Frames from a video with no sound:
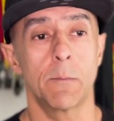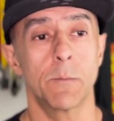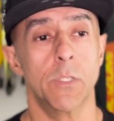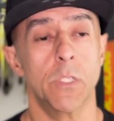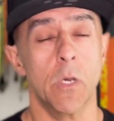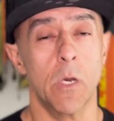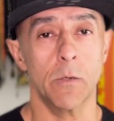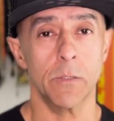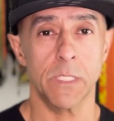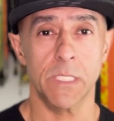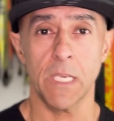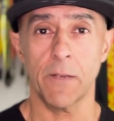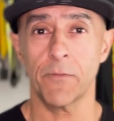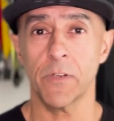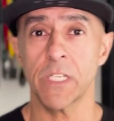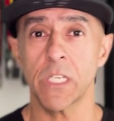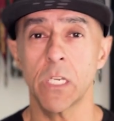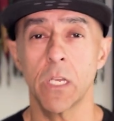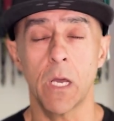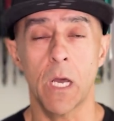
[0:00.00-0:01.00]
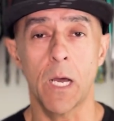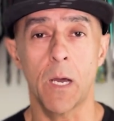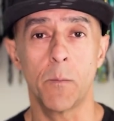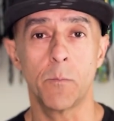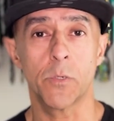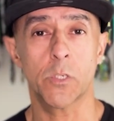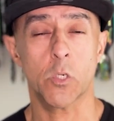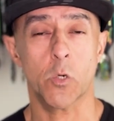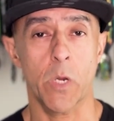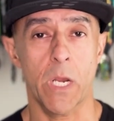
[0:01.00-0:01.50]
So I was definitely
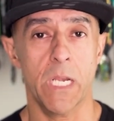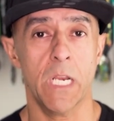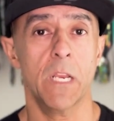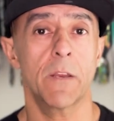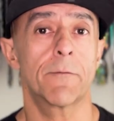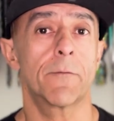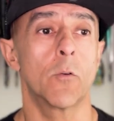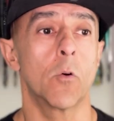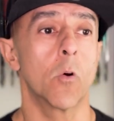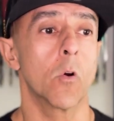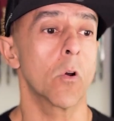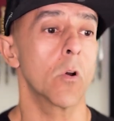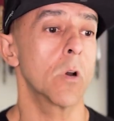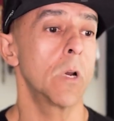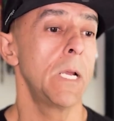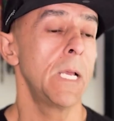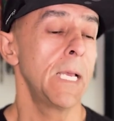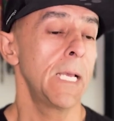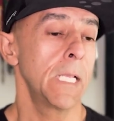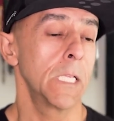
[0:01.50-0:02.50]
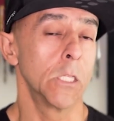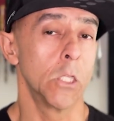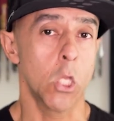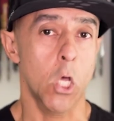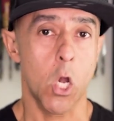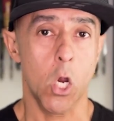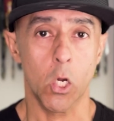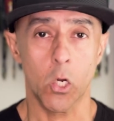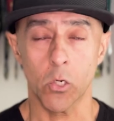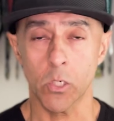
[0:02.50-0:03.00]
training for
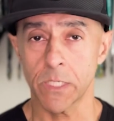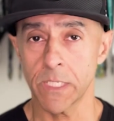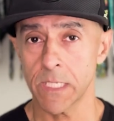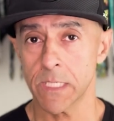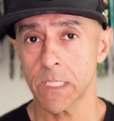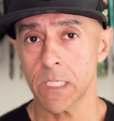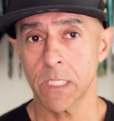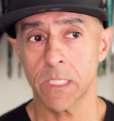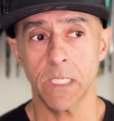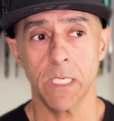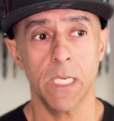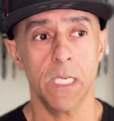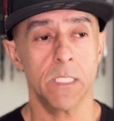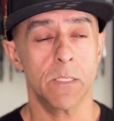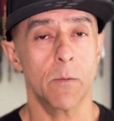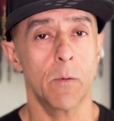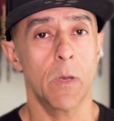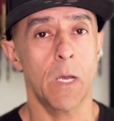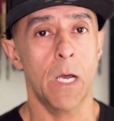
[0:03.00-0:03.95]
longer distances.